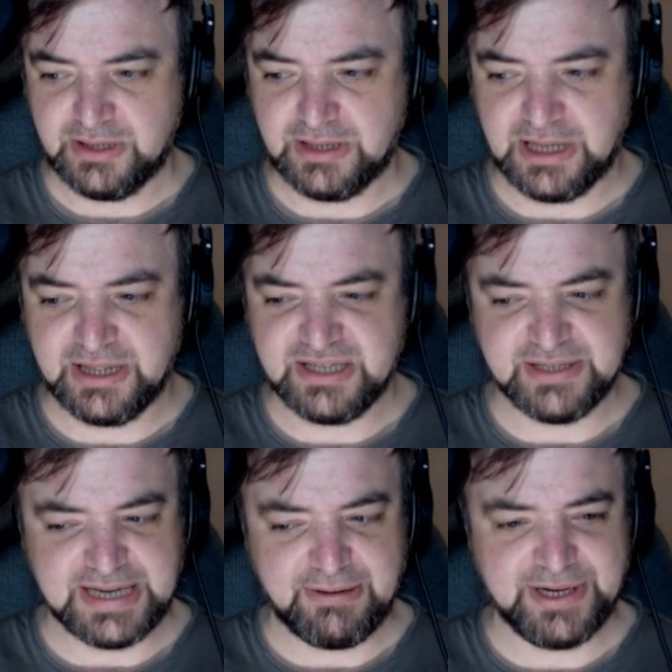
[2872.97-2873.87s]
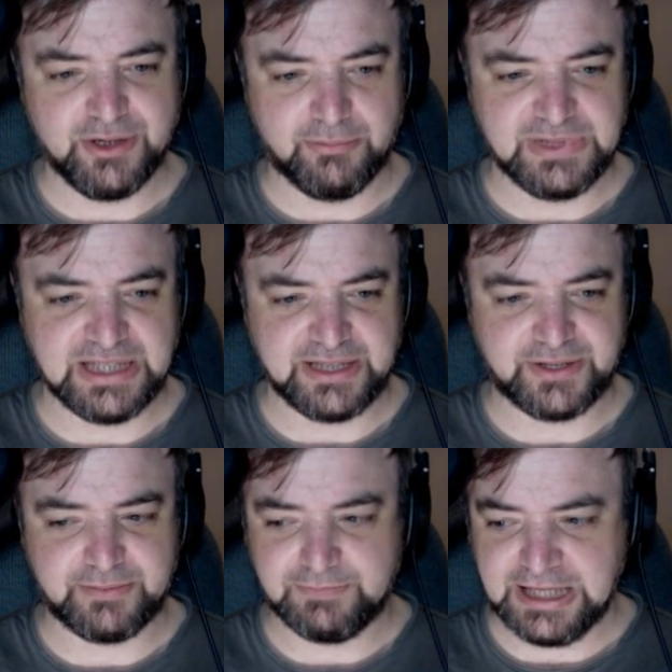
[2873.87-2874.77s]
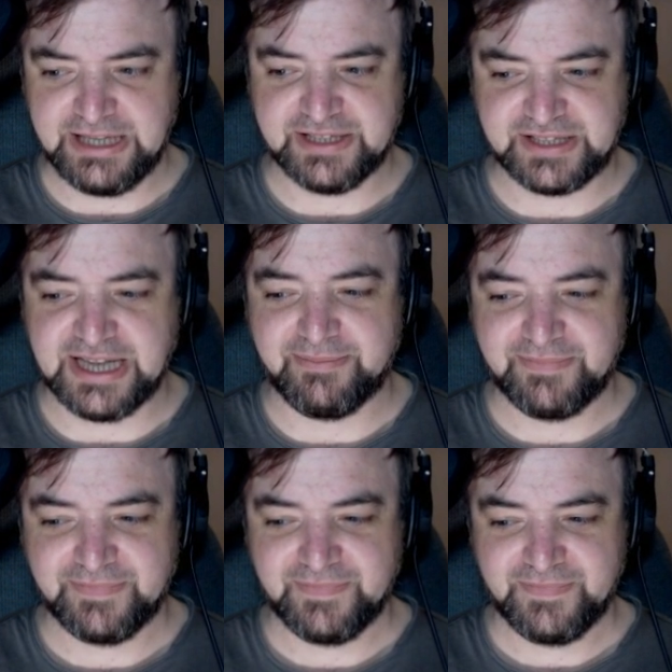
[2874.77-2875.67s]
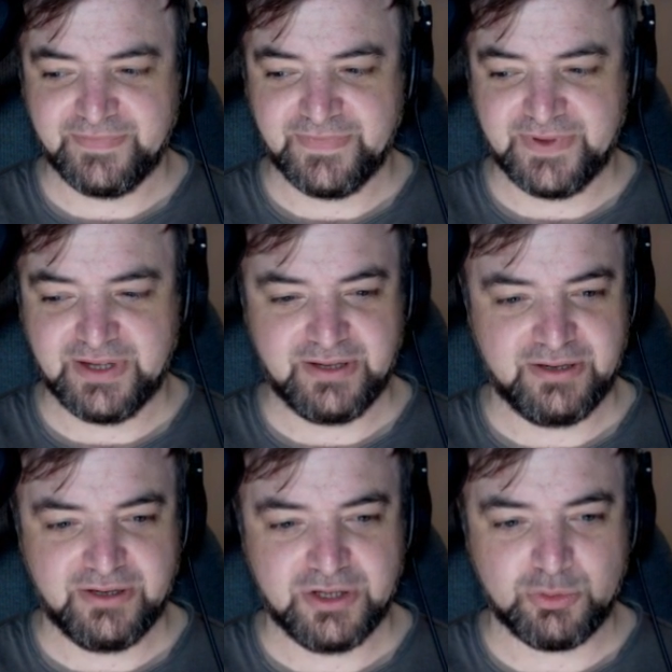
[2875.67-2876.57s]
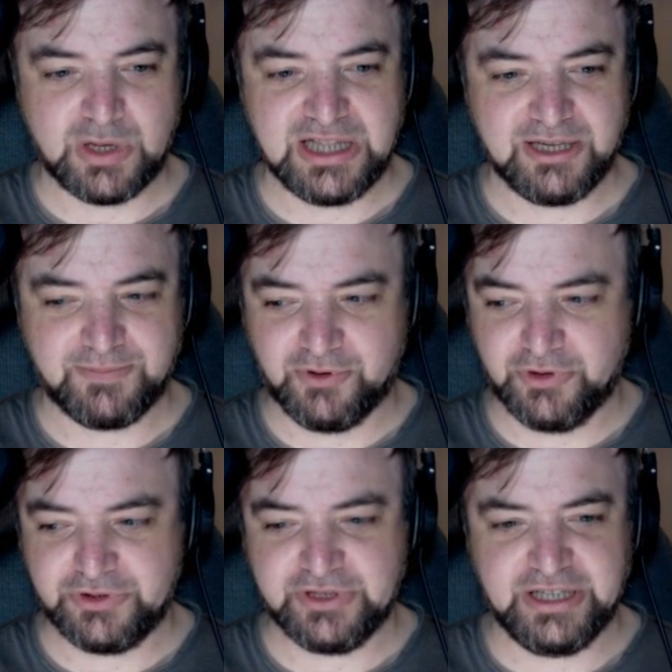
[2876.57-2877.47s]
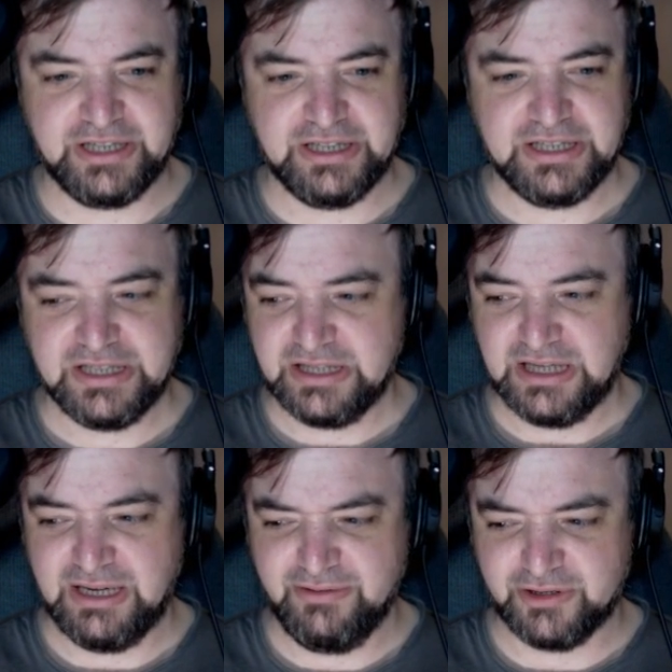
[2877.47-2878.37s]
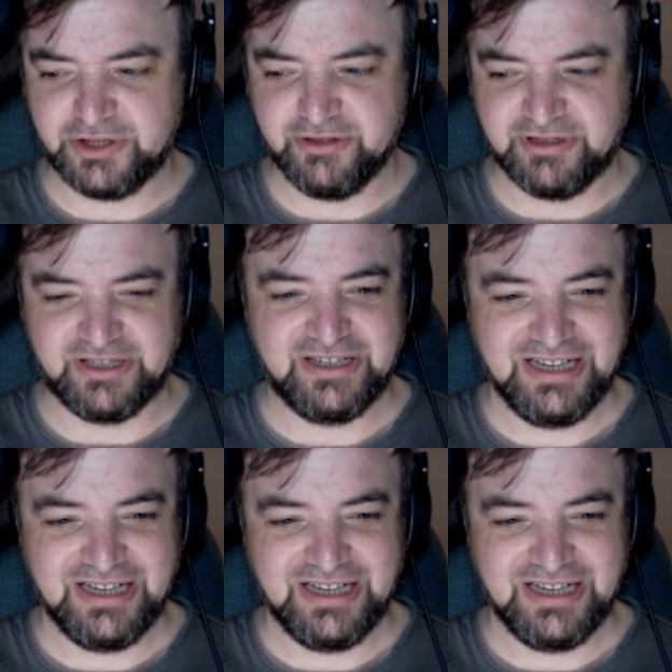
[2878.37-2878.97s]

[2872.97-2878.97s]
And this is how I normally like playing this game. Do I like Portugal? I'm not sure.